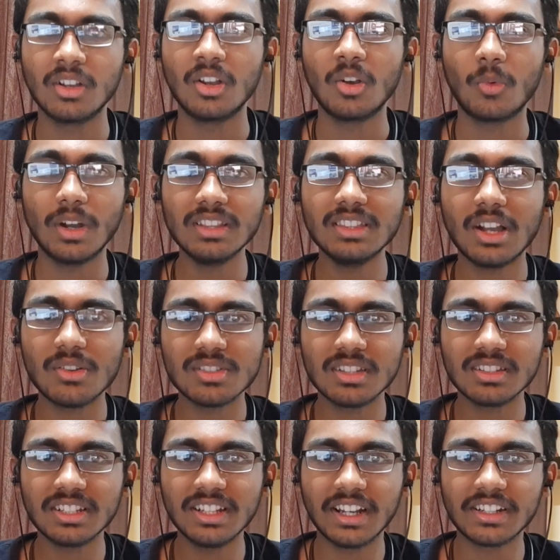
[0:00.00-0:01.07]

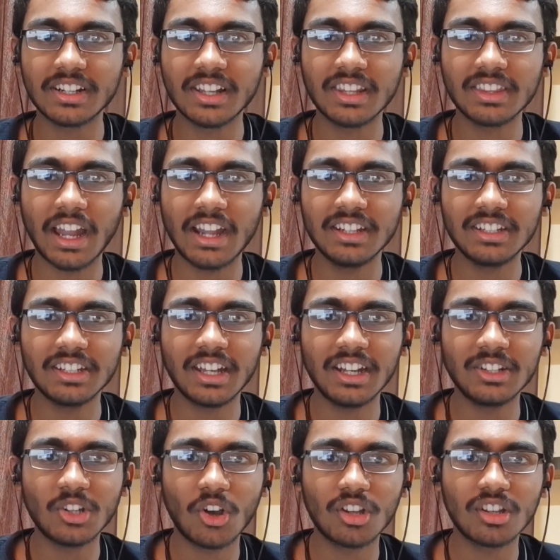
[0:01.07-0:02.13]

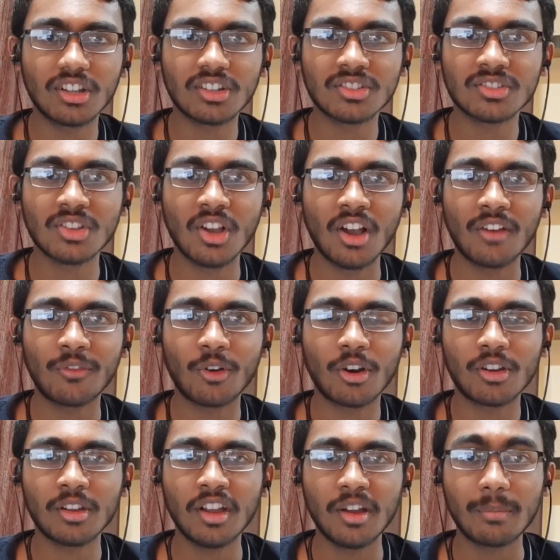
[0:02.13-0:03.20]
$1,399
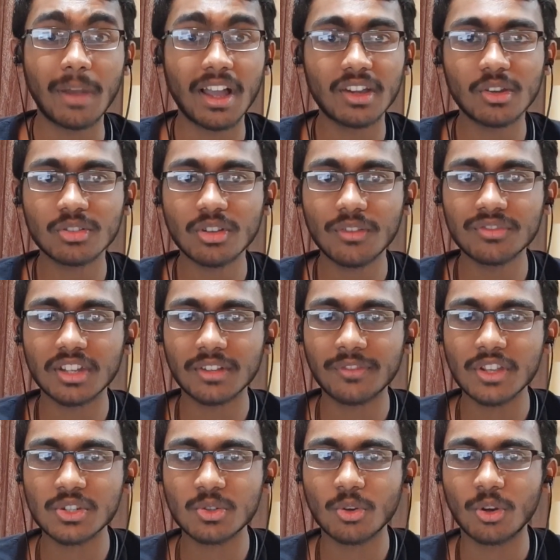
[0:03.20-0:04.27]
for Microsoft
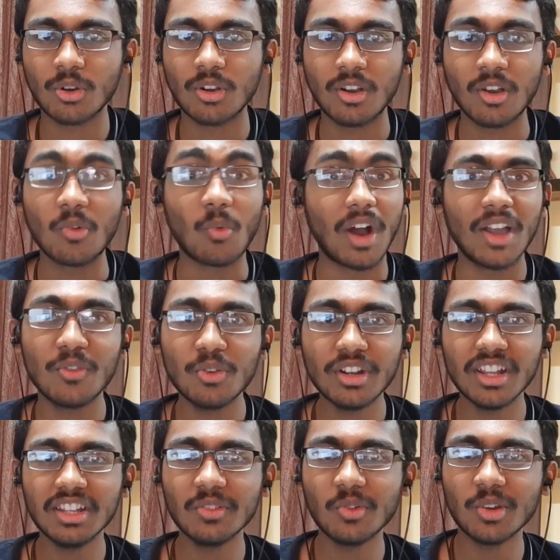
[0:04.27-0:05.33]
Surface Duo. Why would
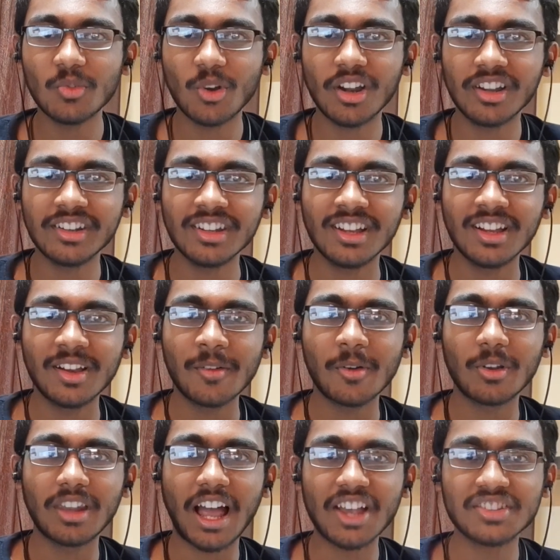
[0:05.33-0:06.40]
anyone want
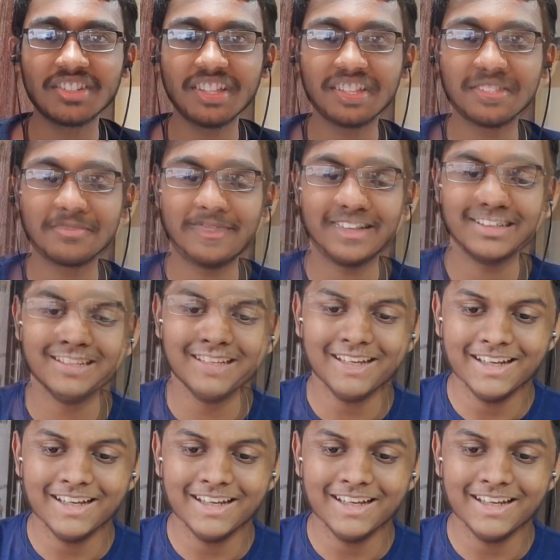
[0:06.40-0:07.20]
last year's specs?